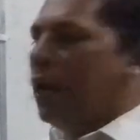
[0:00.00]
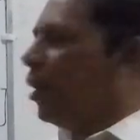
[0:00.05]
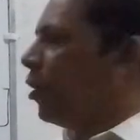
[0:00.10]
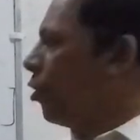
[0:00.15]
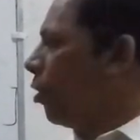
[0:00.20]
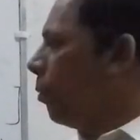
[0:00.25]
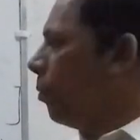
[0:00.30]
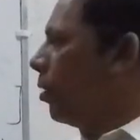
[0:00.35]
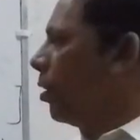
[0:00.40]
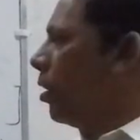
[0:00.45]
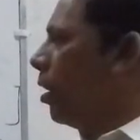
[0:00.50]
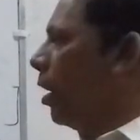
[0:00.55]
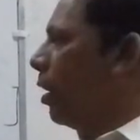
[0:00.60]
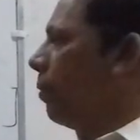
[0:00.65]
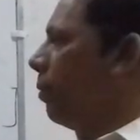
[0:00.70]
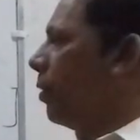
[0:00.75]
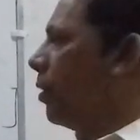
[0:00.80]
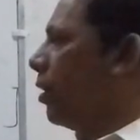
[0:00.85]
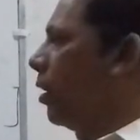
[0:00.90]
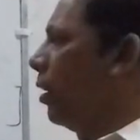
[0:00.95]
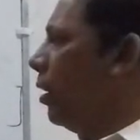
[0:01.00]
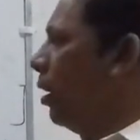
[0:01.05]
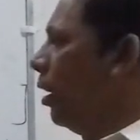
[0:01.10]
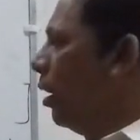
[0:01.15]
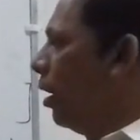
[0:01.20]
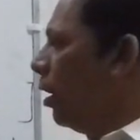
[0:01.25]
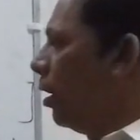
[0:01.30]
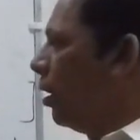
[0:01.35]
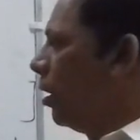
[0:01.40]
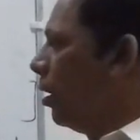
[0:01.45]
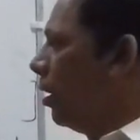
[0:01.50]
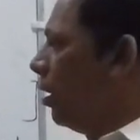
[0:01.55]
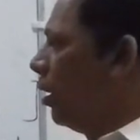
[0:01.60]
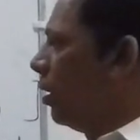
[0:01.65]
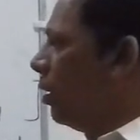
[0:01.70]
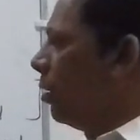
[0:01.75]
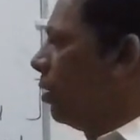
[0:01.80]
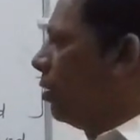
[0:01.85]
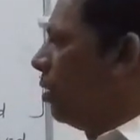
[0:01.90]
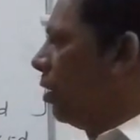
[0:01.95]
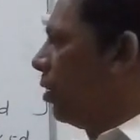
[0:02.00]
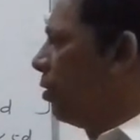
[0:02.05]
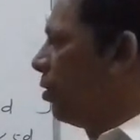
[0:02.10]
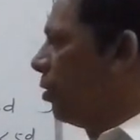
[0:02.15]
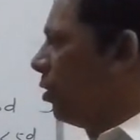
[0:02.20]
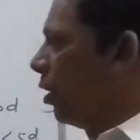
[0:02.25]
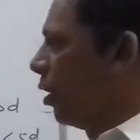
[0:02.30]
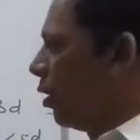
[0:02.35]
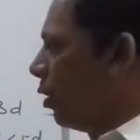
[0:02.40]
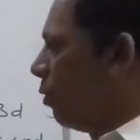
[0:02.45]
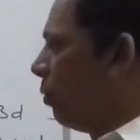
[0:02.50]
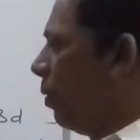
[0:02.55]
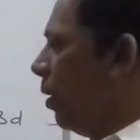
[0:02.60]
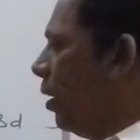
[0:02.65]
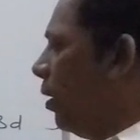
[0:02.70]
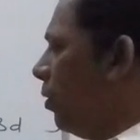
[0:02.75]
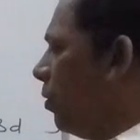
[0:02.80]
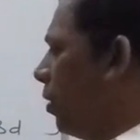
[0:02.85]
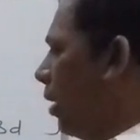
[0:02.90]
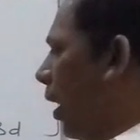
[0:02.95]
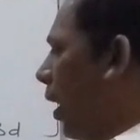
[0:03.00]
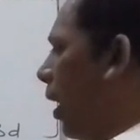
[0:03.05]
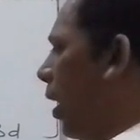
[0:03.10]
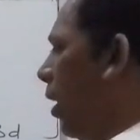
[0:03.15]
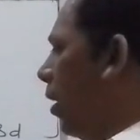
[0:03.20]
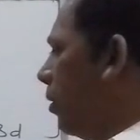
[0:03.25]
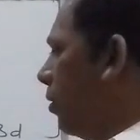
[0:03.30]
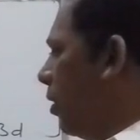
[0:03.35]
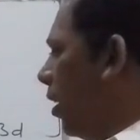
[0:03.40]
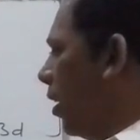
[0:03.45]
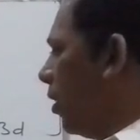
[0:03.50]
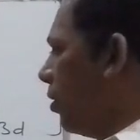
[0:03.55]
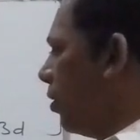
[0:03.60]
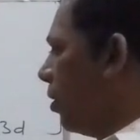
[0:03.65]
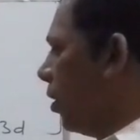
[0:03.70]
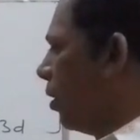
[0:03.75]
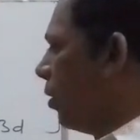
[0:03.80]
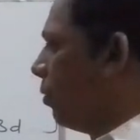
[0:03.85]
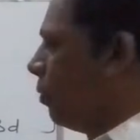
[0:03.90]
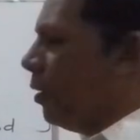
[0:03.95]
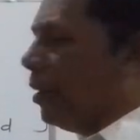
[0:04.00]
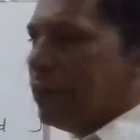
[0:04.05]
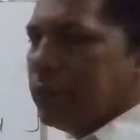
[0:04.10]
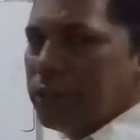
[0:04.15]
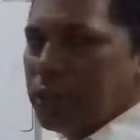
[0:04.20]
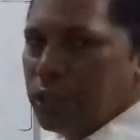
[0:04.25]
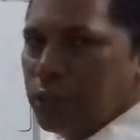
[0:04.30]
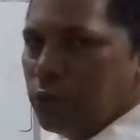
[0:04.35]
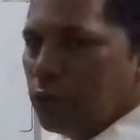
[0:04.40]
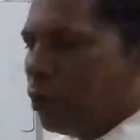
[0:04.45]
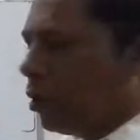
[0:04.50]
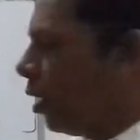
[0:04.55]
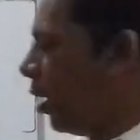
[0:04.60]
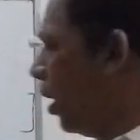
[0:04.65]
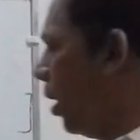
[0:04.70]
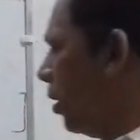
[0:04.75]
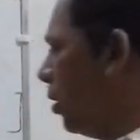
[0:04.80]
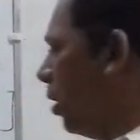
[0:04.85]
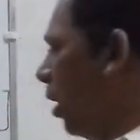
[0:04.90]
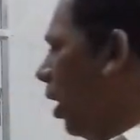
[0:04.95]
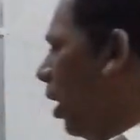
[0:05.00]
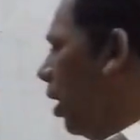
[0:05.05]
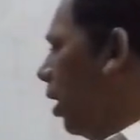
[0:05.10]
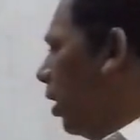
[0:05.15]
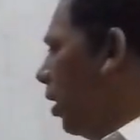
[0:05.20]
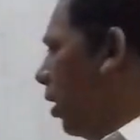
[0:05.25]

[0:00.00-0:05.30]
atomic orbital in this sequence, and that sequence is known as